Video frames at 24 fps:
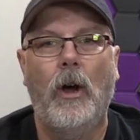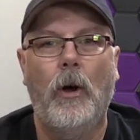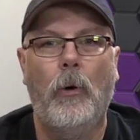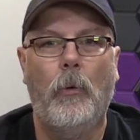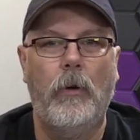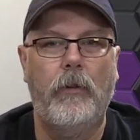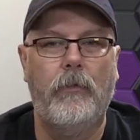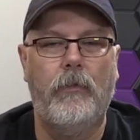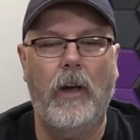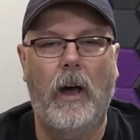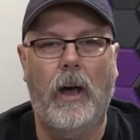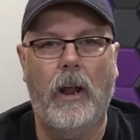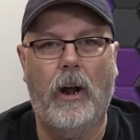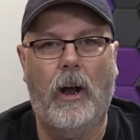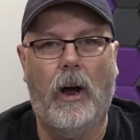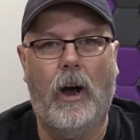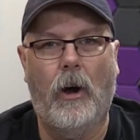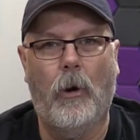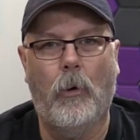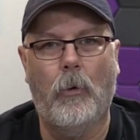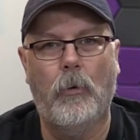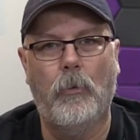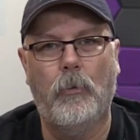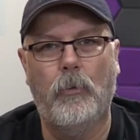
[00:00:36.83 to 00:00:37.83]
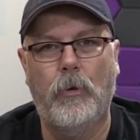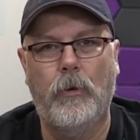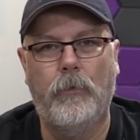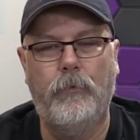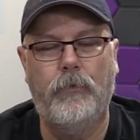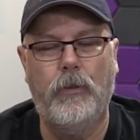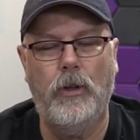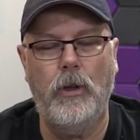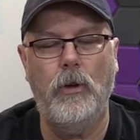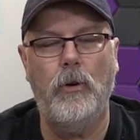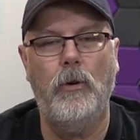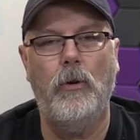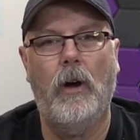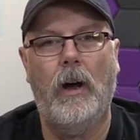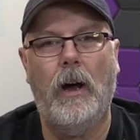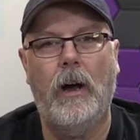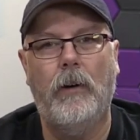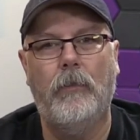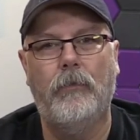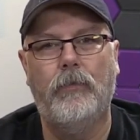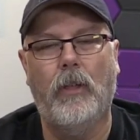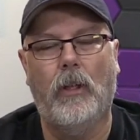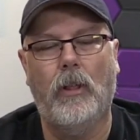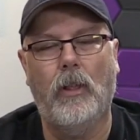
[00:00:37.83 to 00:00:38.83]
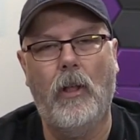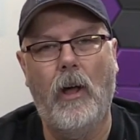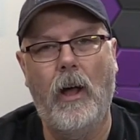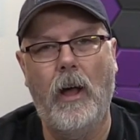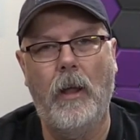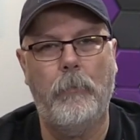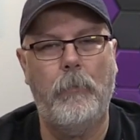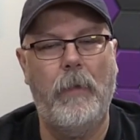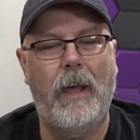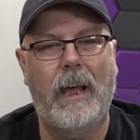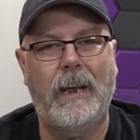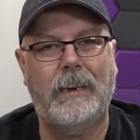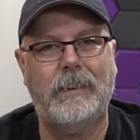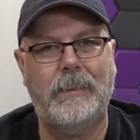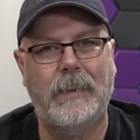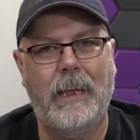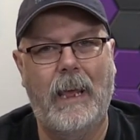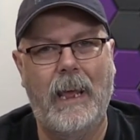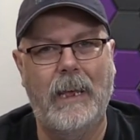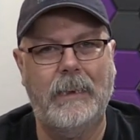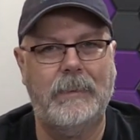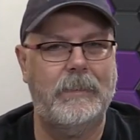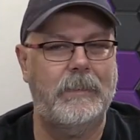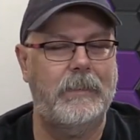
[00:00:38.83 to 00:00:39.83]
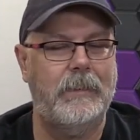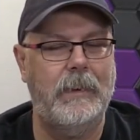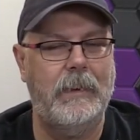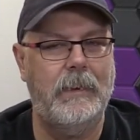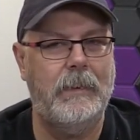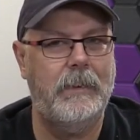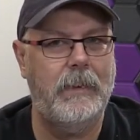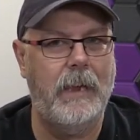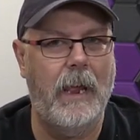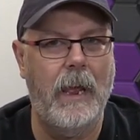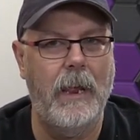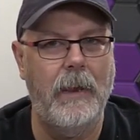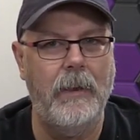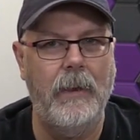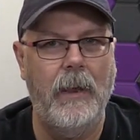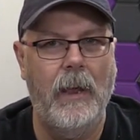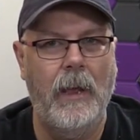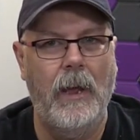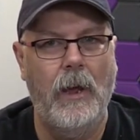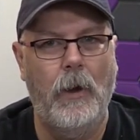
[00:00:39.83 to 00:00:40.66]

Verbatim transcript: We've got our review of the Lotmaxx SC10,